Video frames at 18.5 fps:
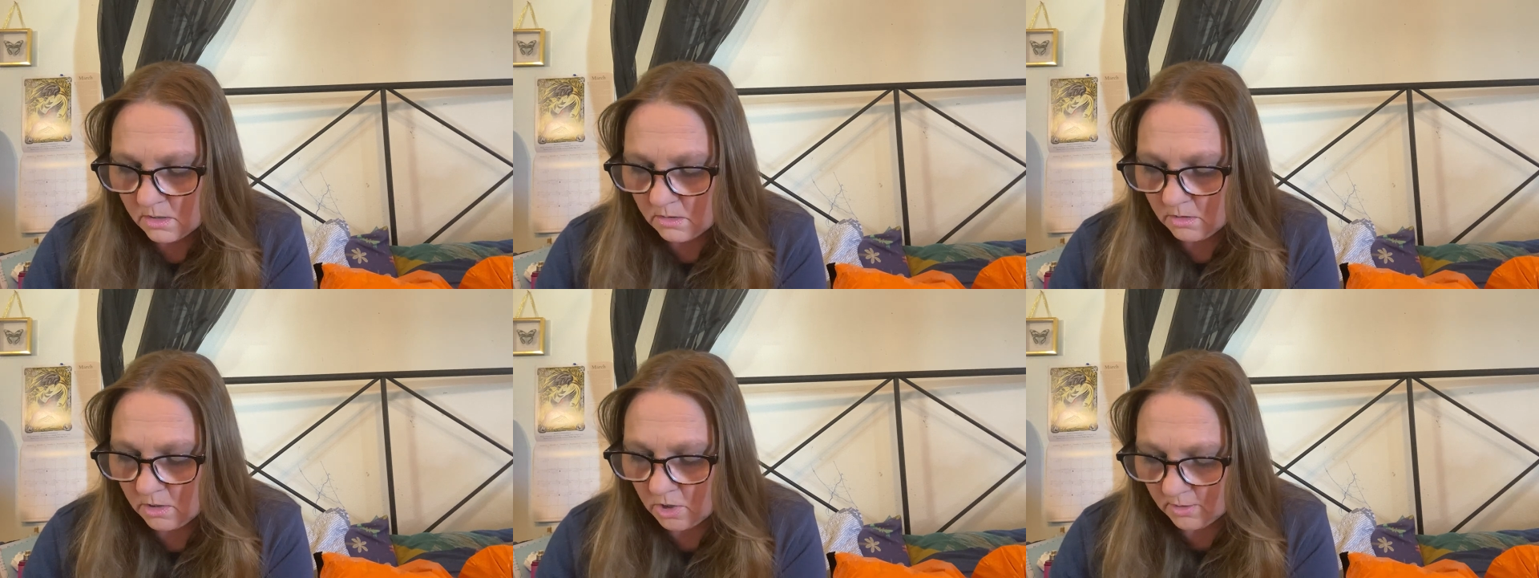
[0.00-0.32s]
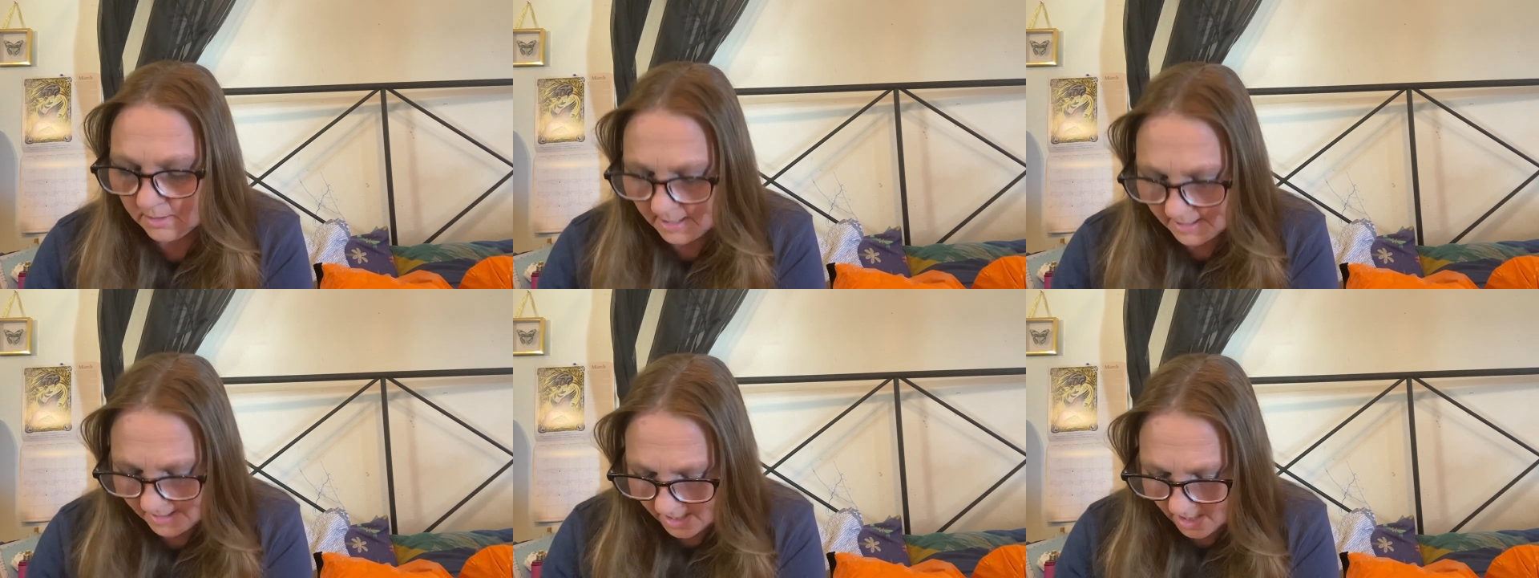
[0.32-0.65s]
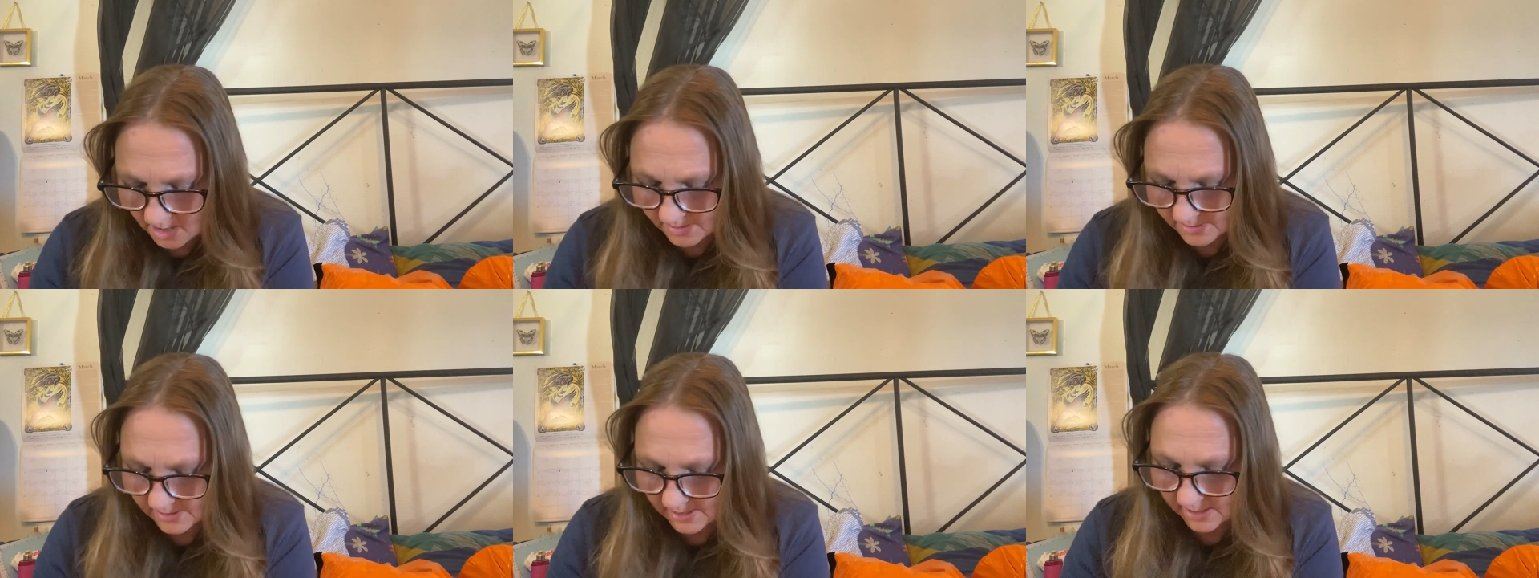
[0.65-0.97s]
Go lay
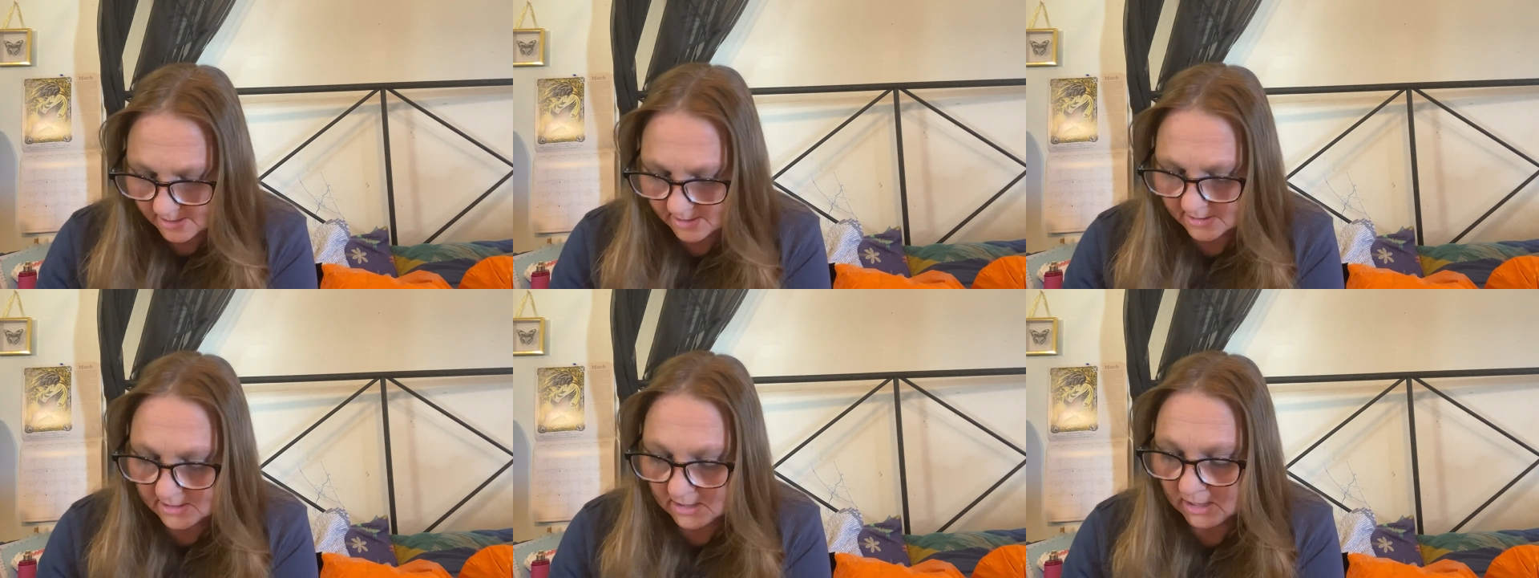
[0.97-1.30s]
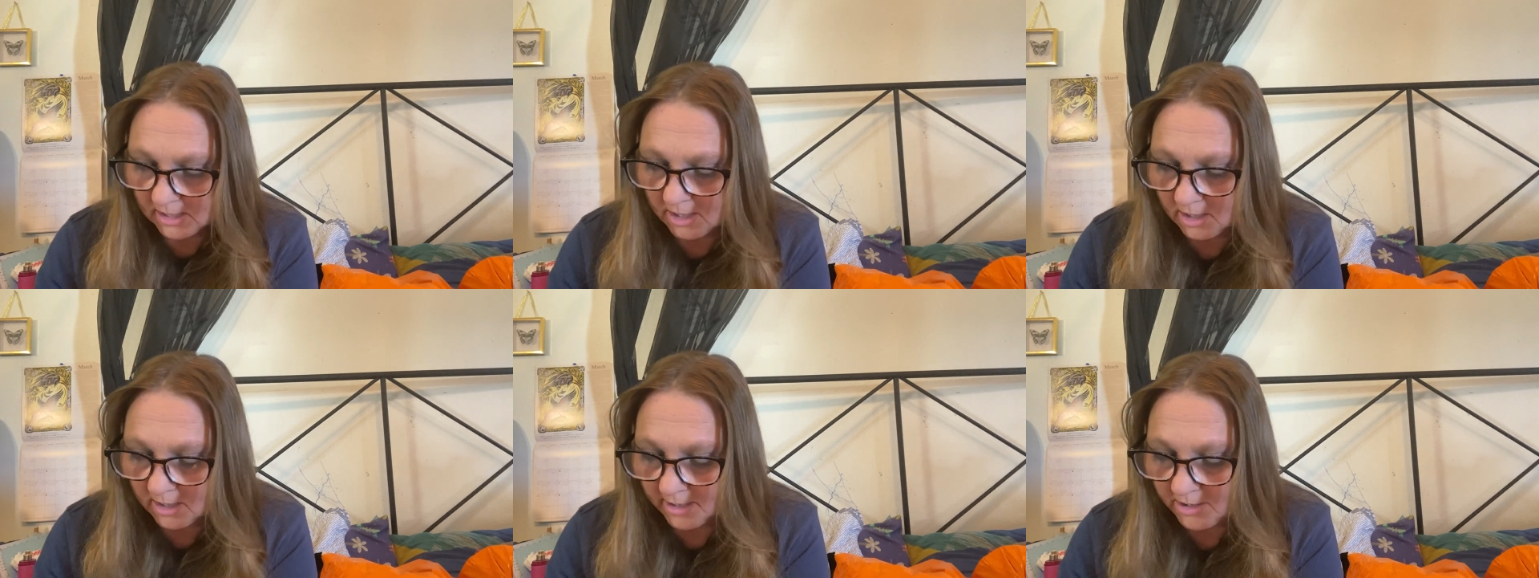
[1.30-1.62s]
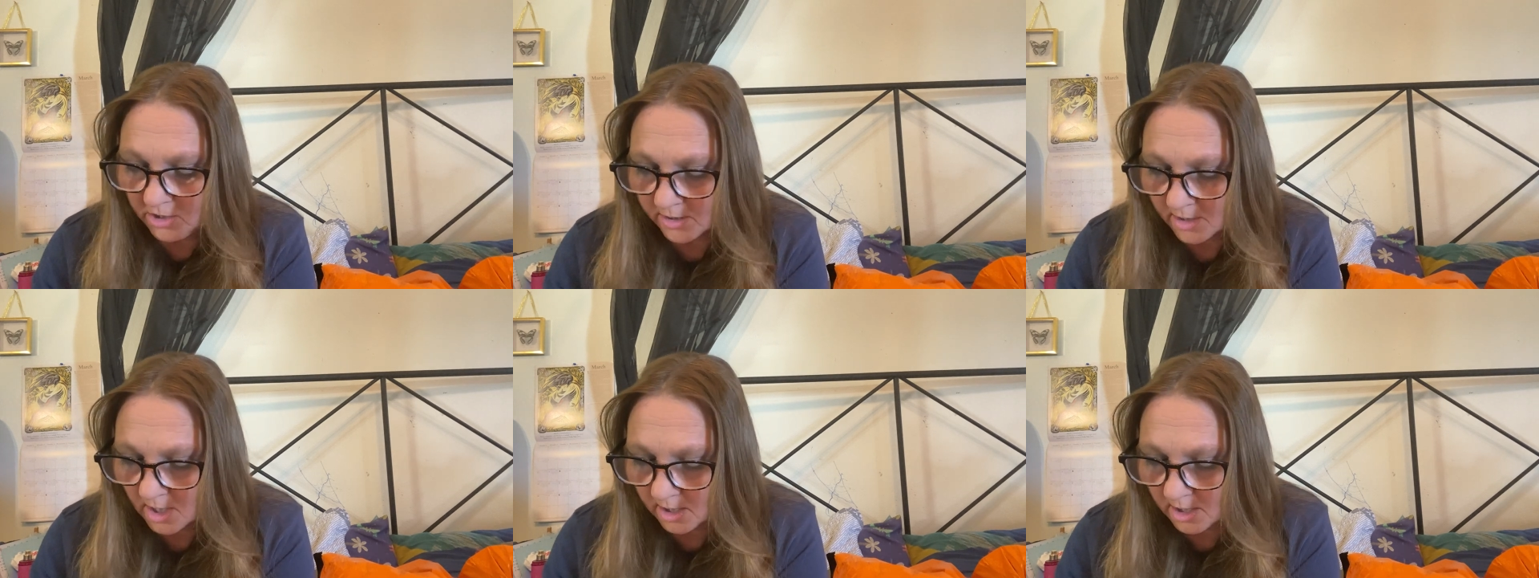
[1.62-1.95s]
down, Lily.
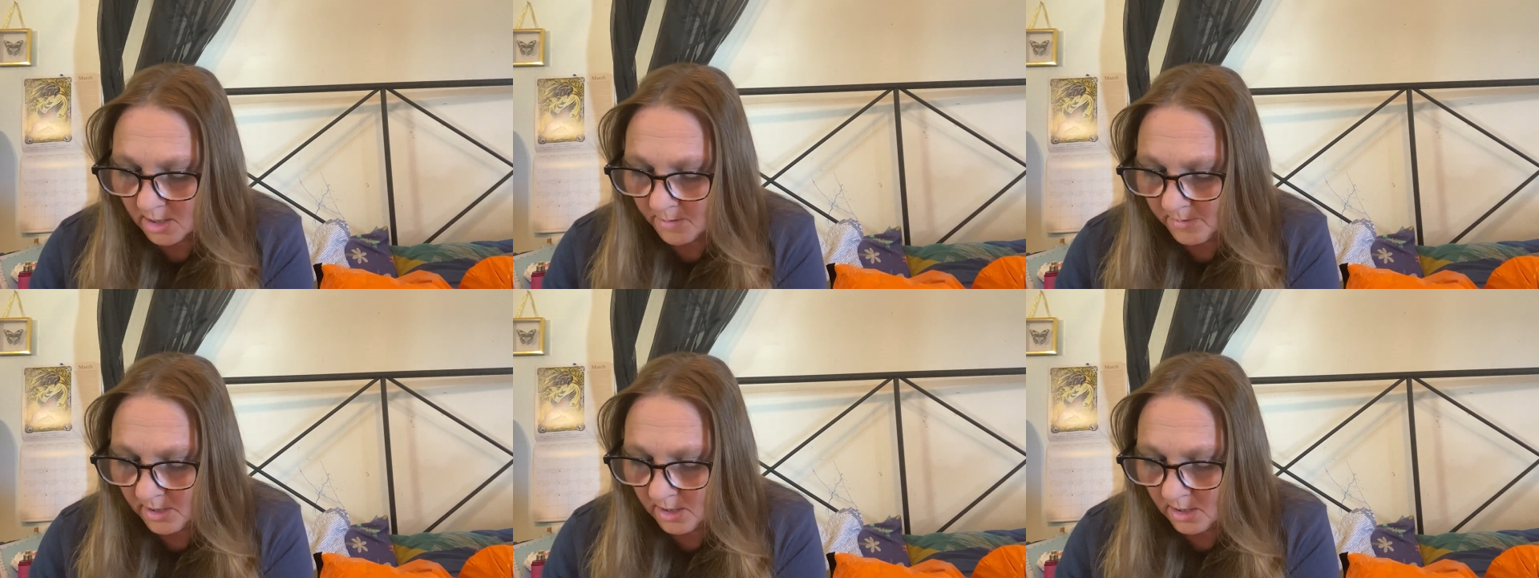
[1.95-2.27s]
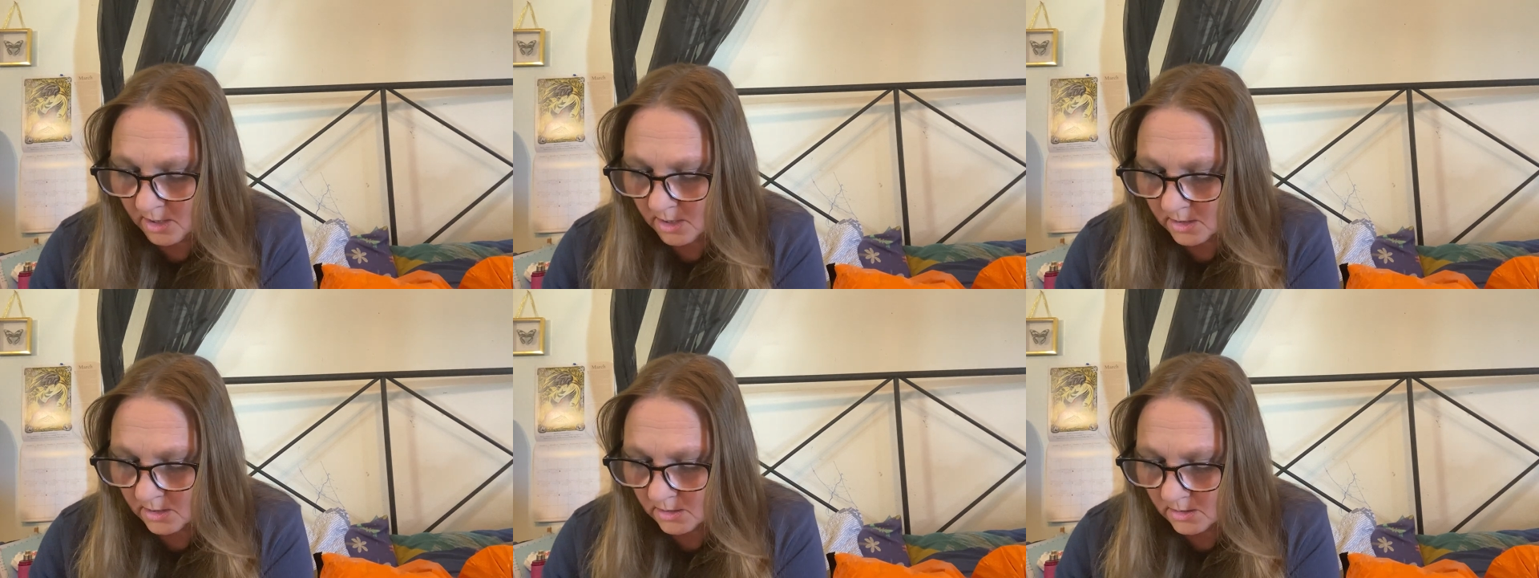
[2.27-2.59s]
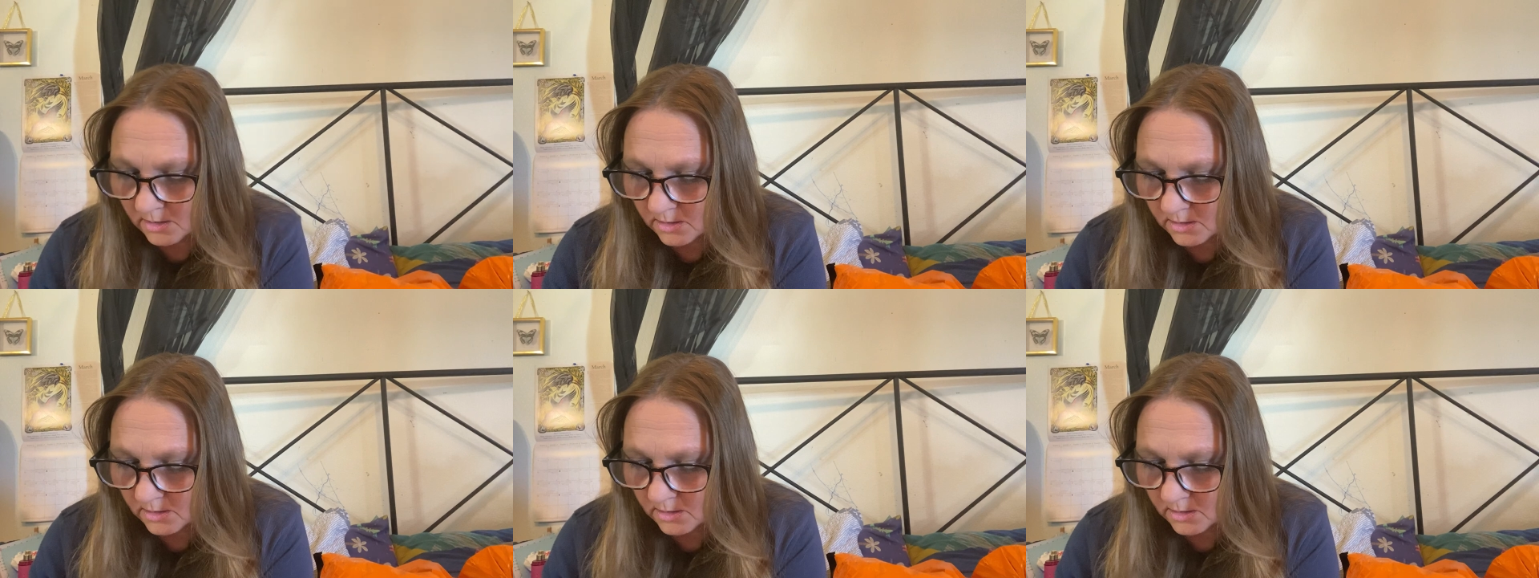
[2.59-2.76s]
You're not coming in.